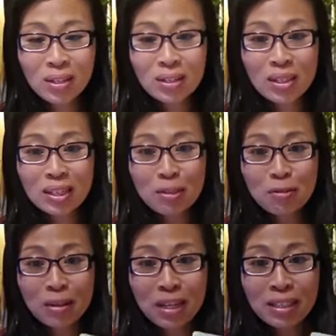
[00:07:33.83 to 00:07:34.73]
It's lots of
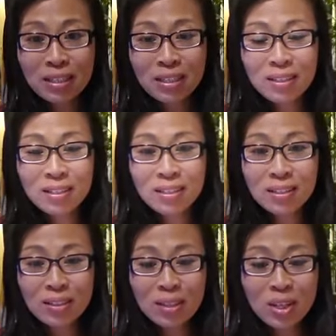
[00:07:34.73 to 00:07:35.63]
fun.
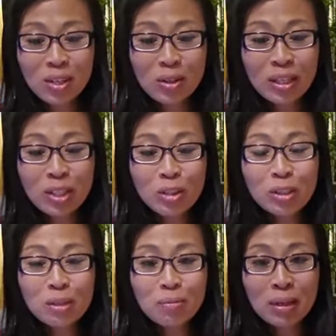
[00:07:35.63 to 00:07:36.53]
You can use
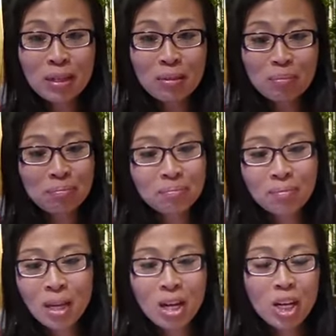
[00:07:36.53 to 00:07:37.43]
them,
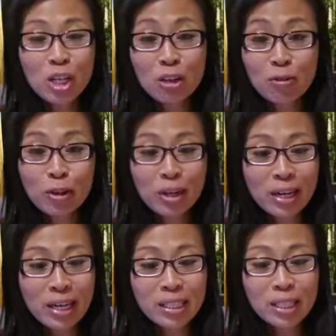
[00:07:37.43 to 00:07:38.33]
you know, for your
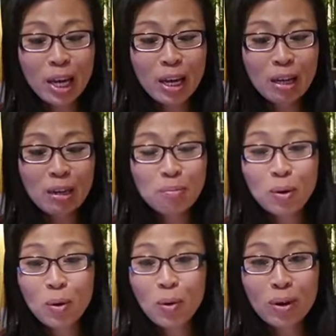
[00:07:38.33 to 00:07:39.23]
next game
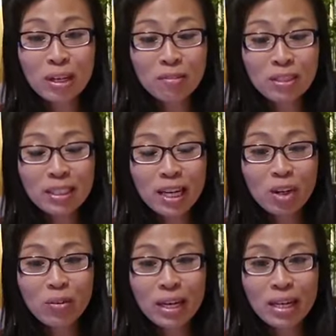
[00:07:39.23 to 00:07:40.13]
or even
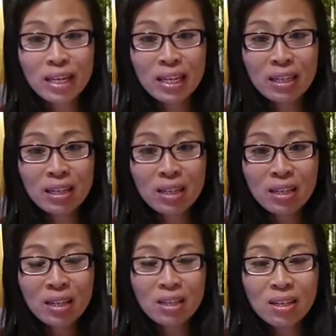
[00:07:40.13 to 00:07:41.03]
decorating.
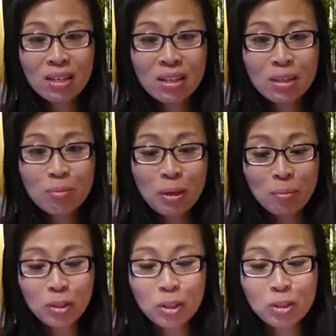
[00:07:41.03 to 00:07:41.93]

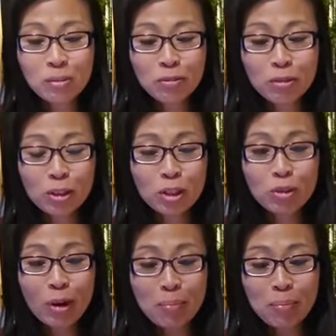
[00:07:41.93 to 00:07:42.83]
People use them for the
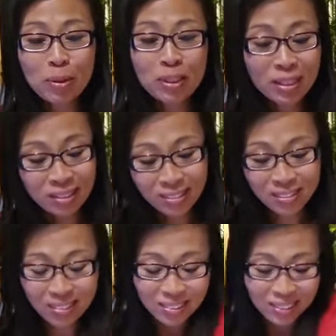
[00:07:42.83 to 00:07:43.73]
scrapbooks.
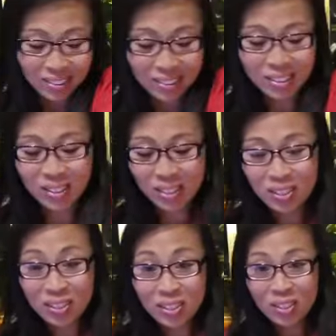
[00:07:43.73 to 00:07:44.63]

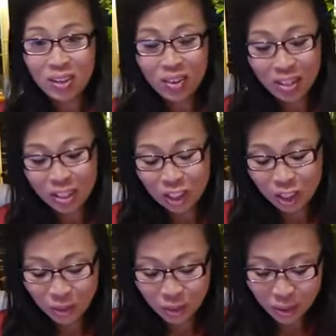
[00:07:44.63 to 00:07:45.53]
So I'll just
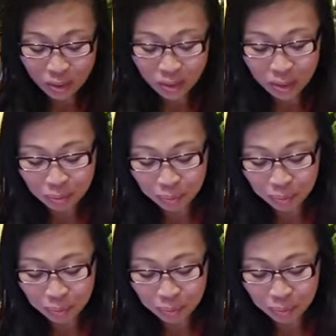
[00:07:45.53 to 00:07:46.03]
show you those.